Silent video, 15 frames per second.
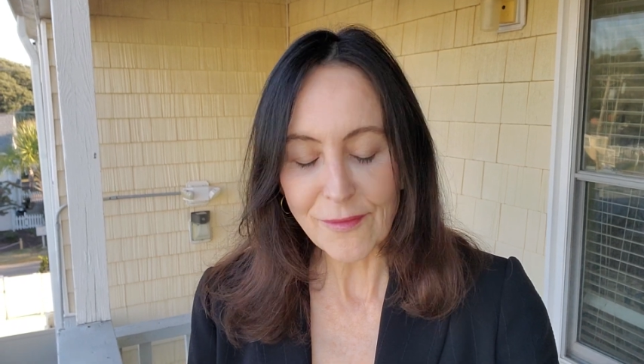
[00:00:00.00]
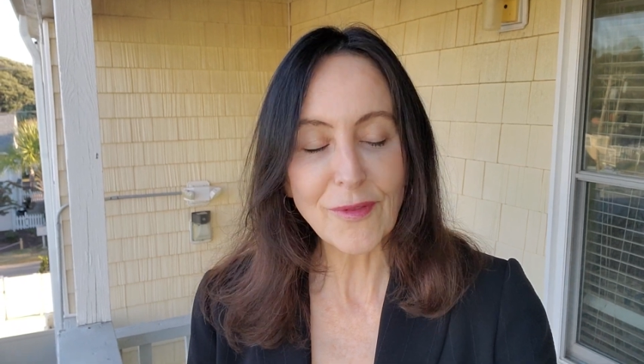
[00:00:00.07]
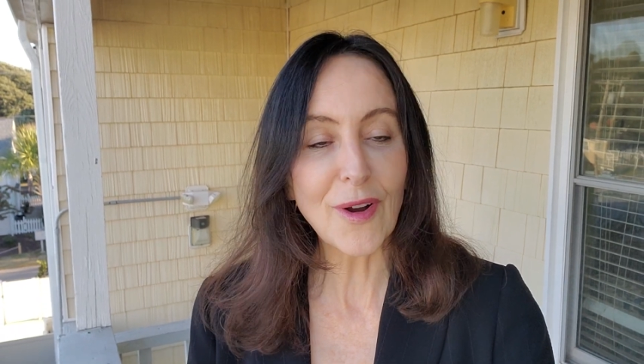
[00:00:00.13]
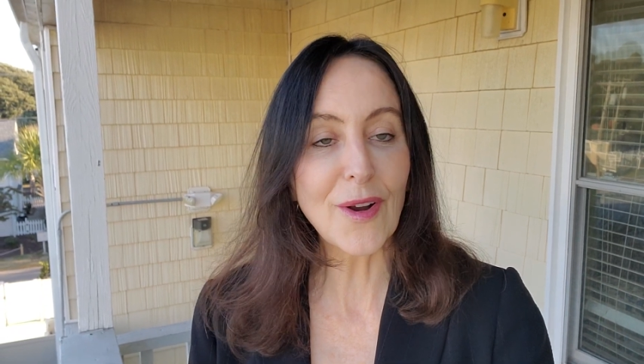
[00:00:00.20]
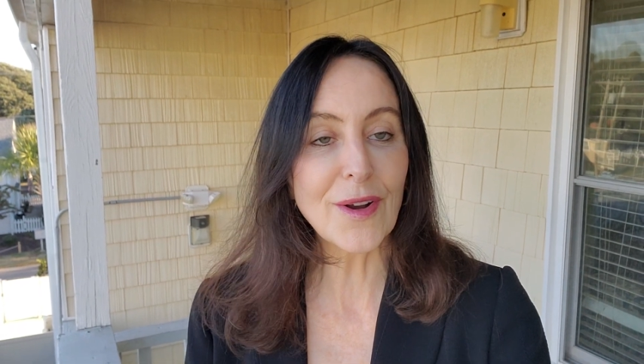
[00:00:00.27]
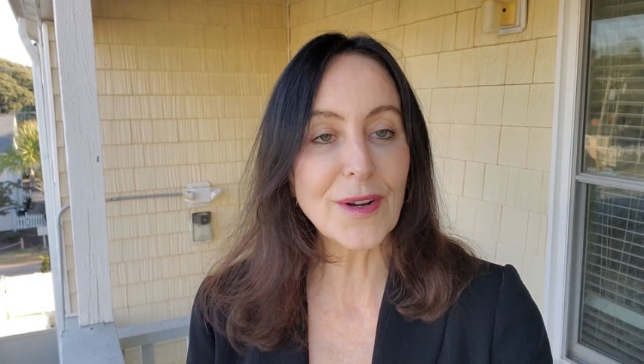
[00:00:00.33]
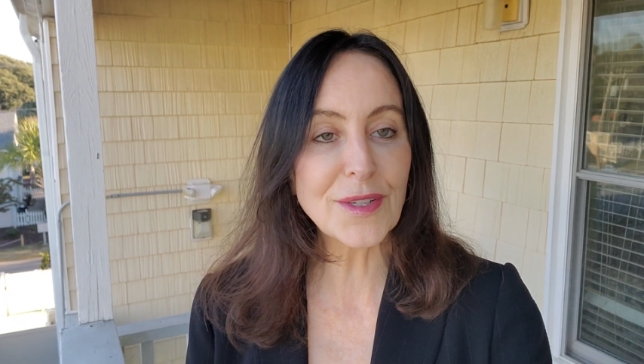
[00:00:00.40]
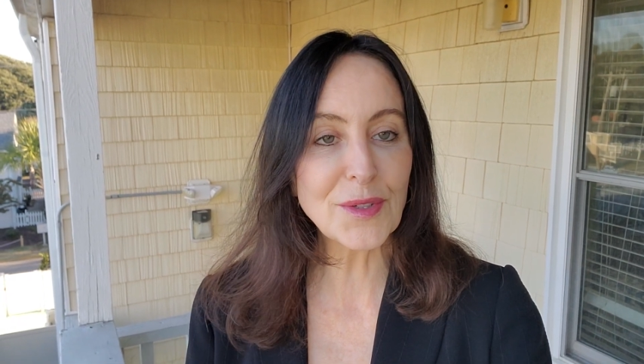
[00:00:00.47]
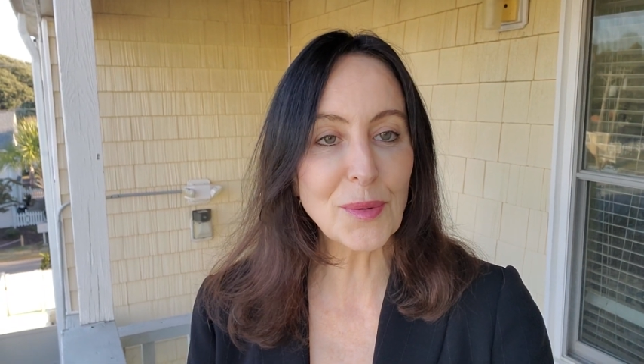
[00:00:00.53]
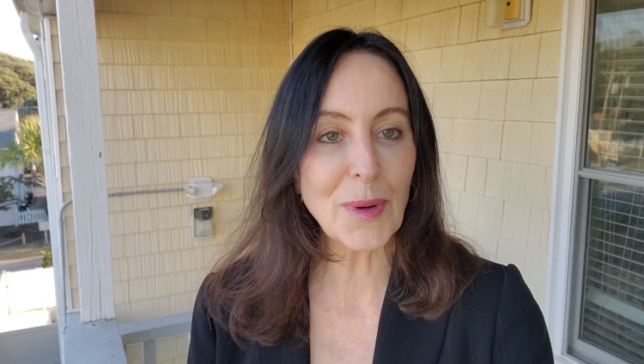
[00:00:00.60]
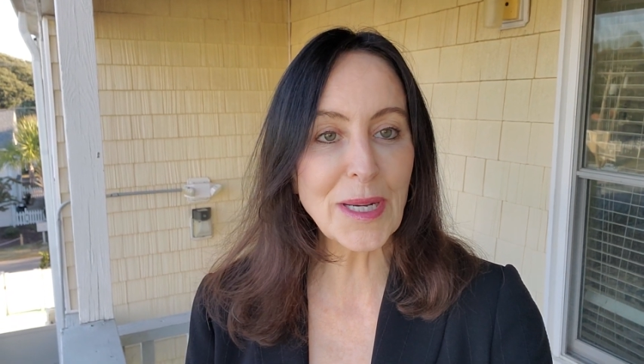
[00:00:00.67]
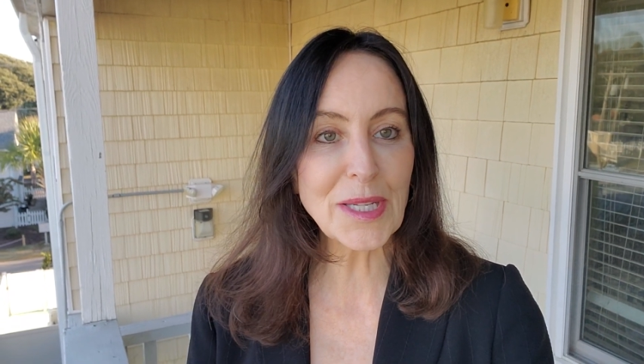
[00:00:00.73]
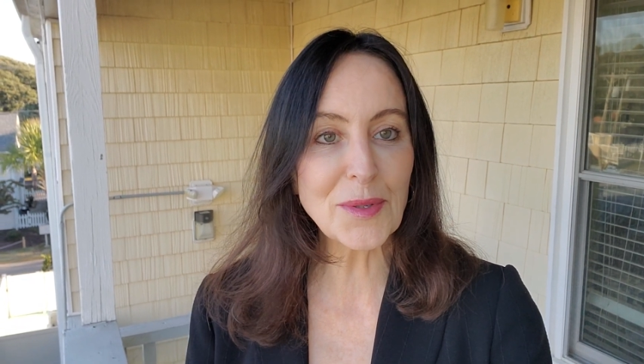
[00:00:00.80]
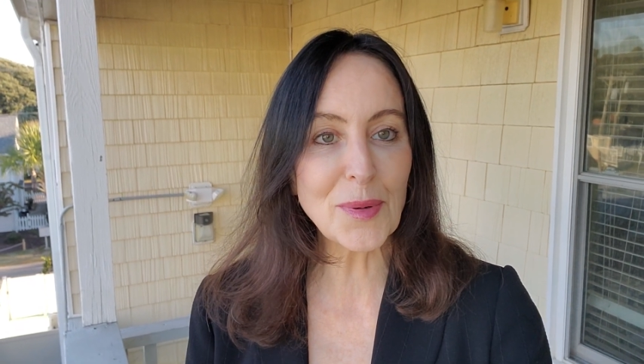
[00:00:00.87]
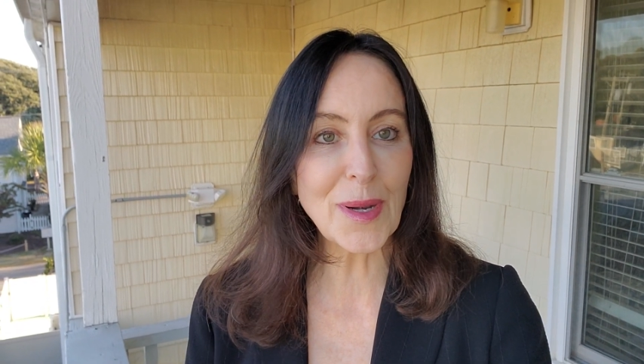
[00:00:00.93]
for
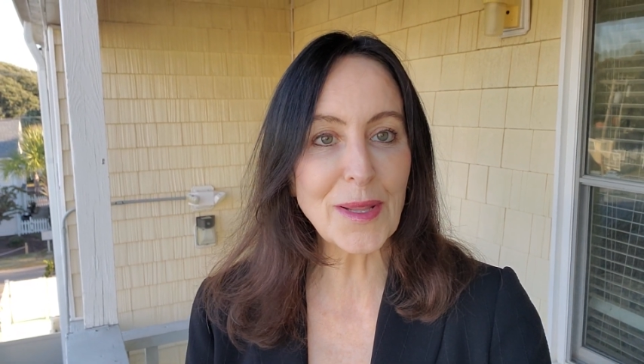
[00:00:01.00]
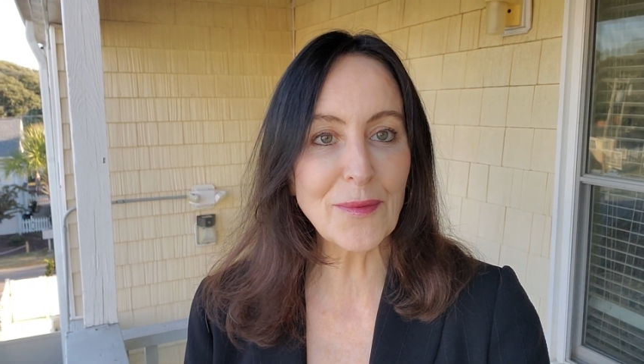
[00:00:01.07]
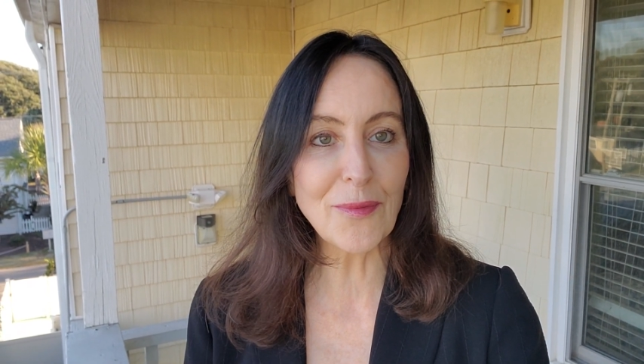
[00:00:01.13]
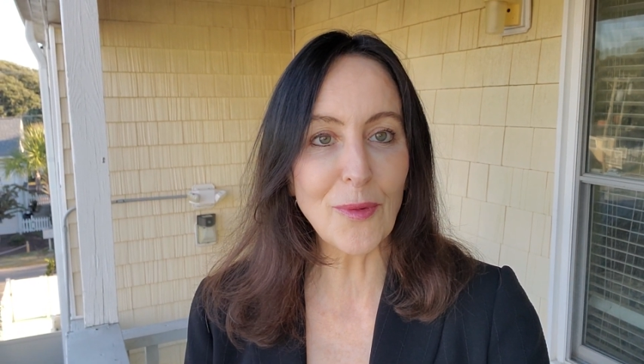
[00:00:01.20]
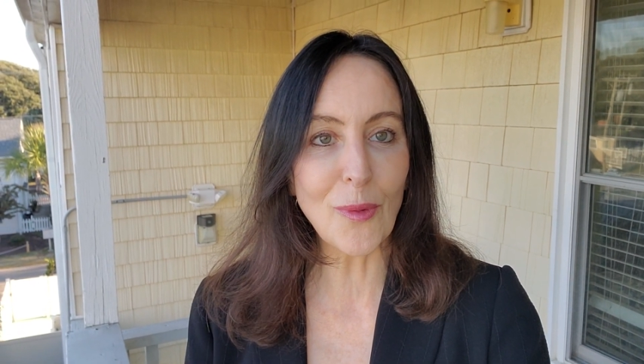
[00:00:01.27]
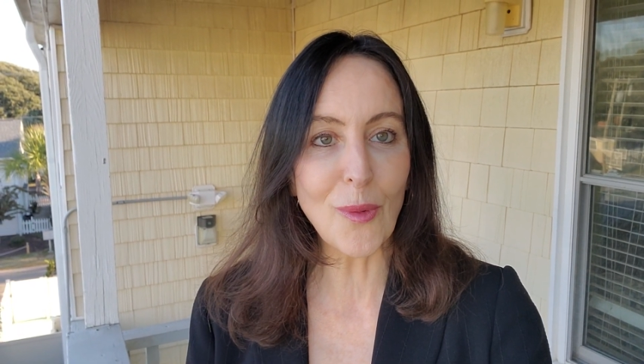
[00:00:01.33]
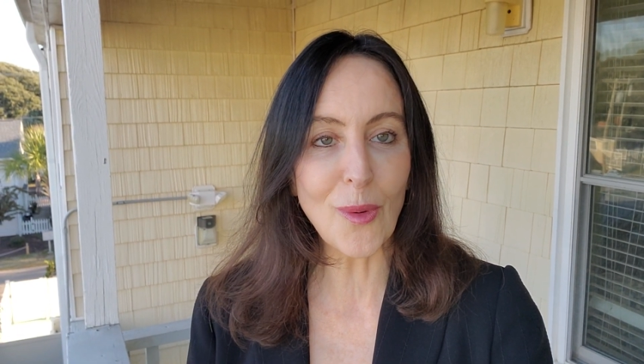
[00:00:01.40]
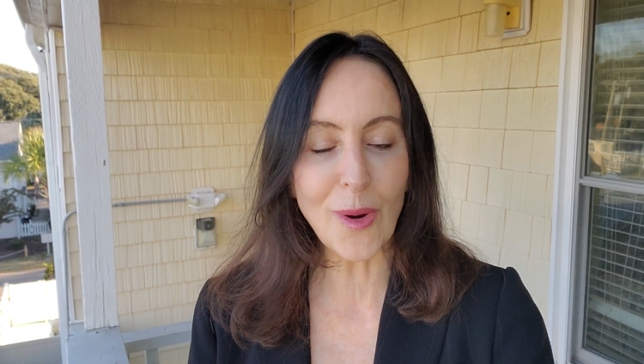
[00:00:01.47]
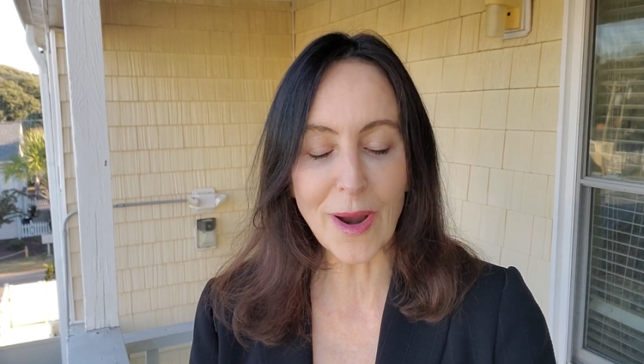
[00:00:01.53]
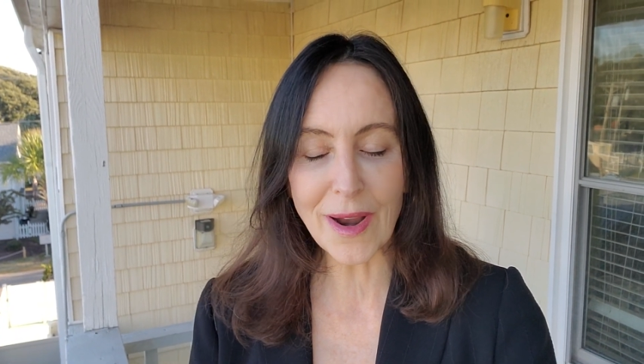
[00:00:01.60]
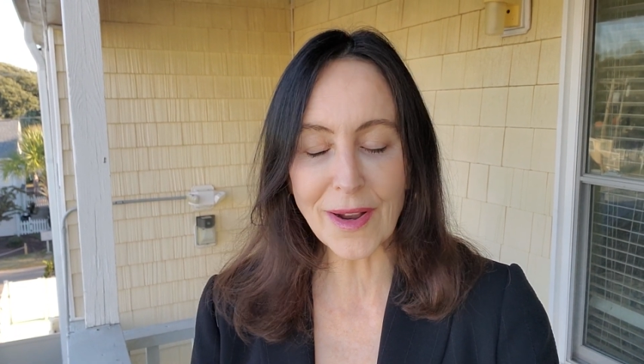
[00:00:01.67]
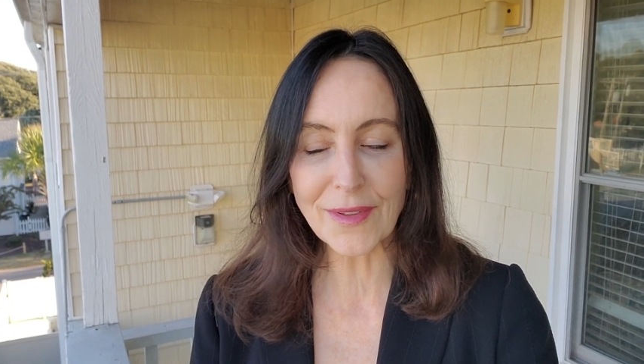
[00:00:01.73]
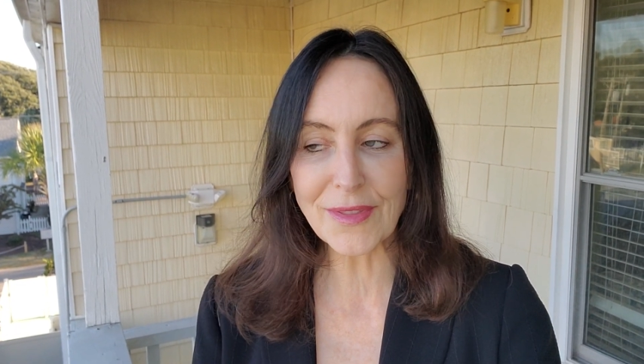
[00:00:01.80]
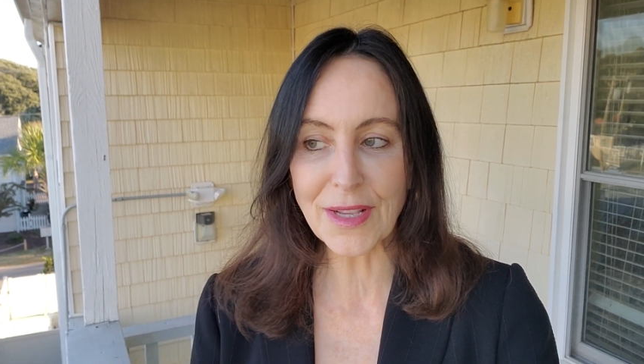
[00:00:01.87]
2024,